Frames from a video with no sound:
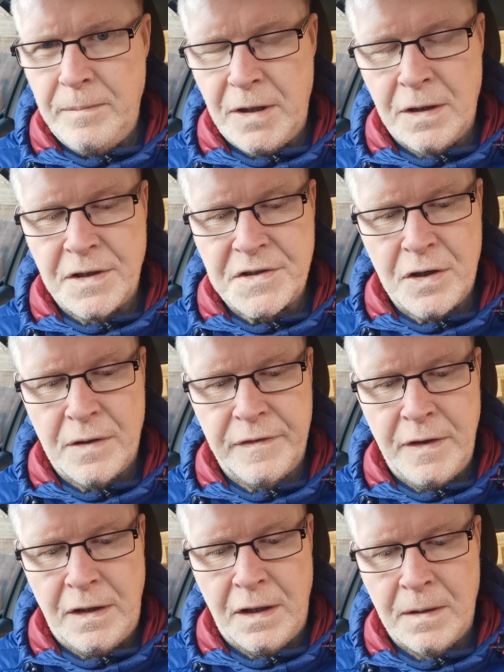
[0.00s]
You're going to start
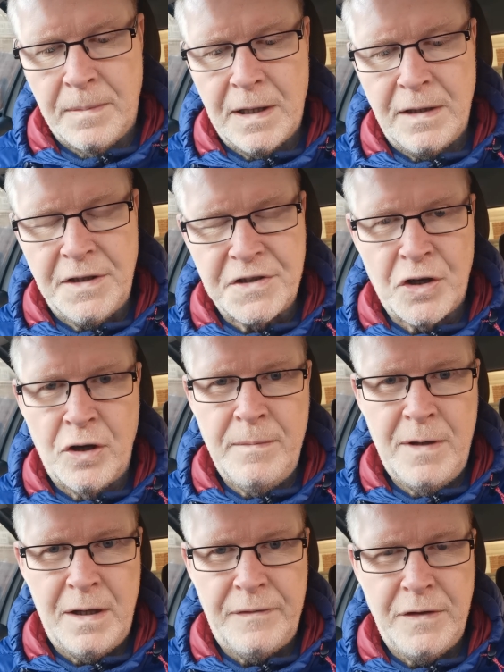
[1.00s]
thinking about your time
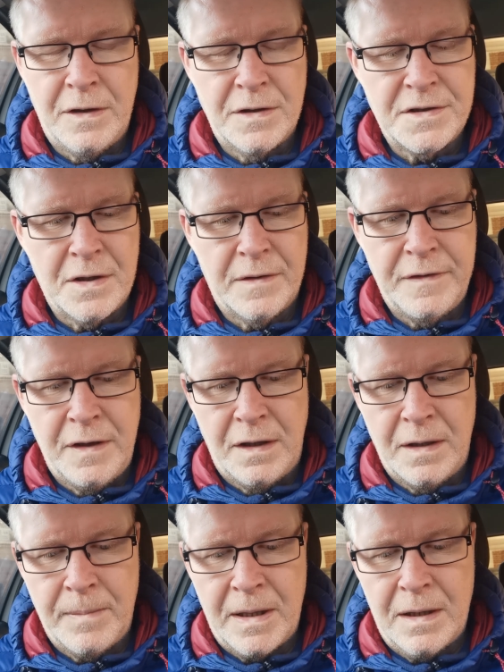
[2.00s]
left. You're going to start
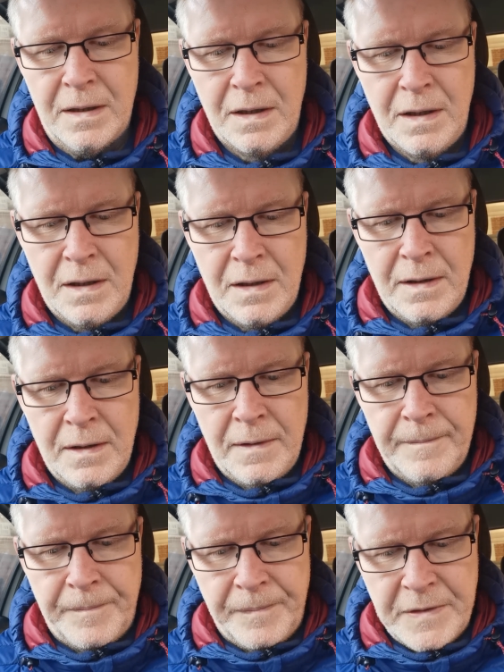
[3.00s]
thinking about
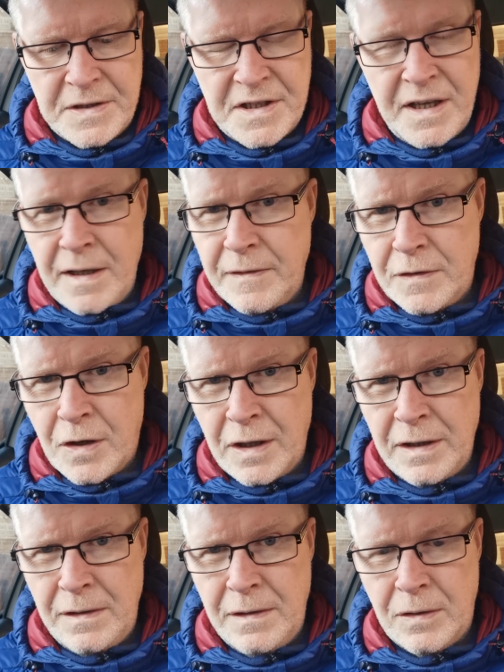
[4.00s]
scared of
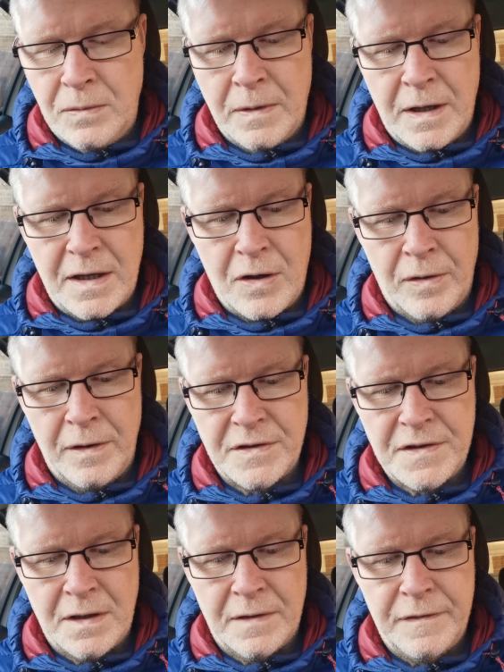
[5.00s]
dying, all that kind of
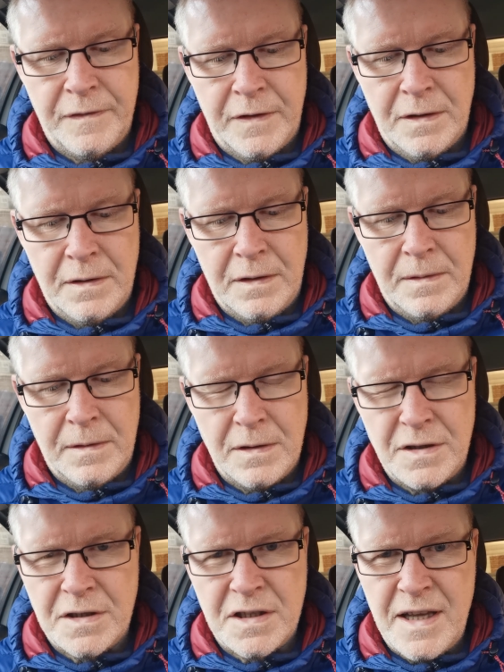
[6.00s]
stuff that, that,
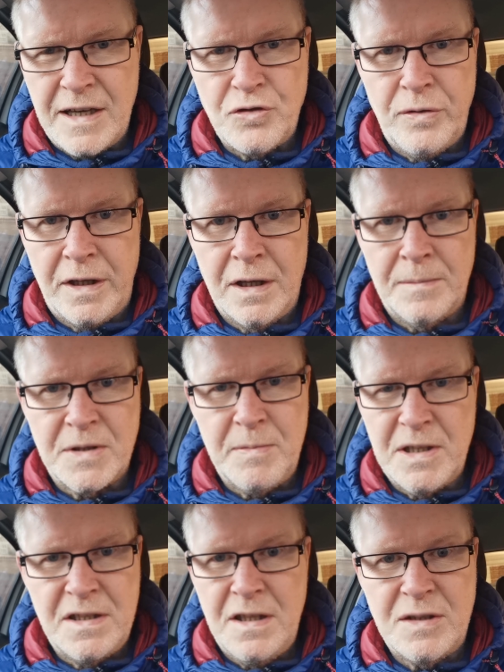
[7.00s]
that just naturally comes
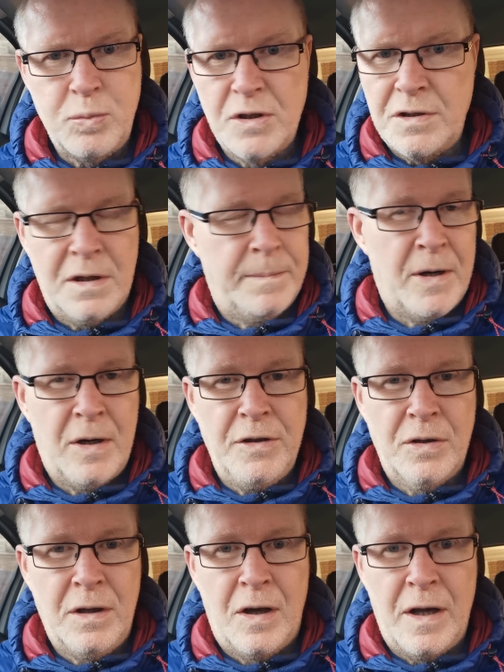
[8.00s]
because this wasn't a part of
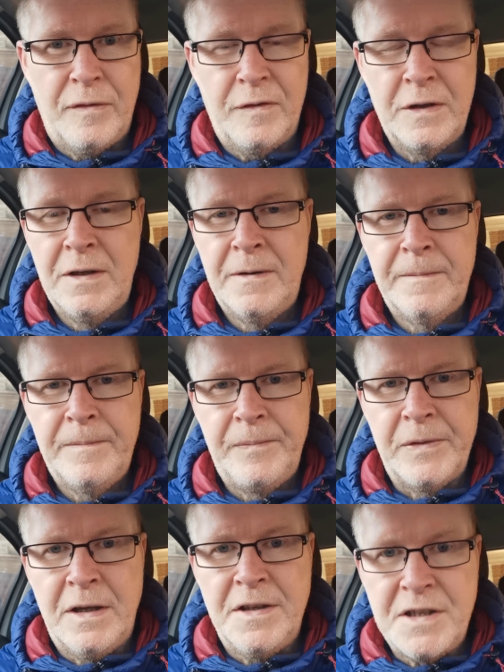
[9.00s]
your life
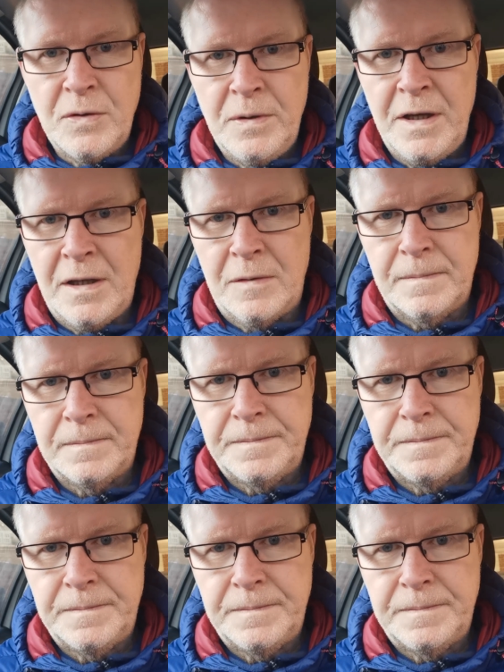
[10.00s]
until now.